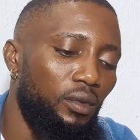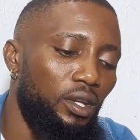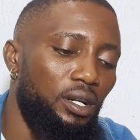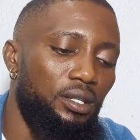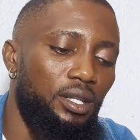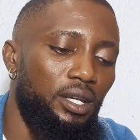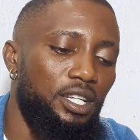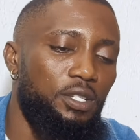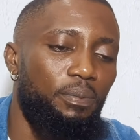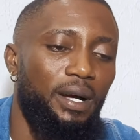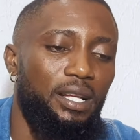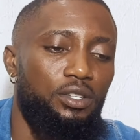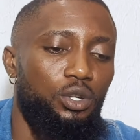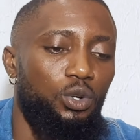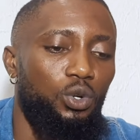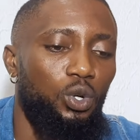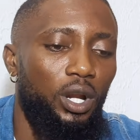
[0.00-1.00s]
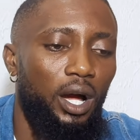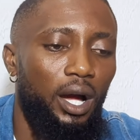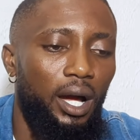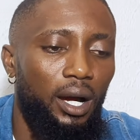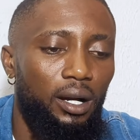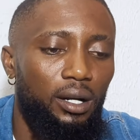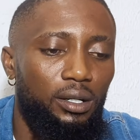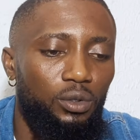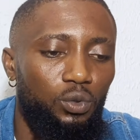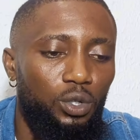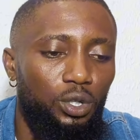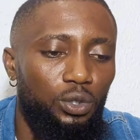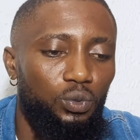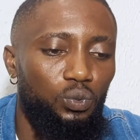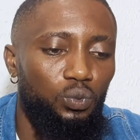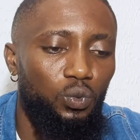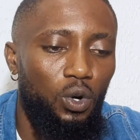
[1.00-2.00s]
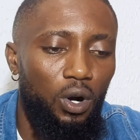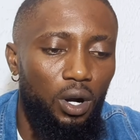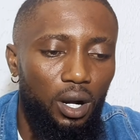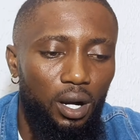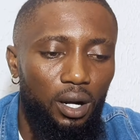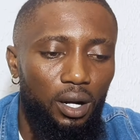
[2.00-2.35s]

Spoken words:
this particular one work.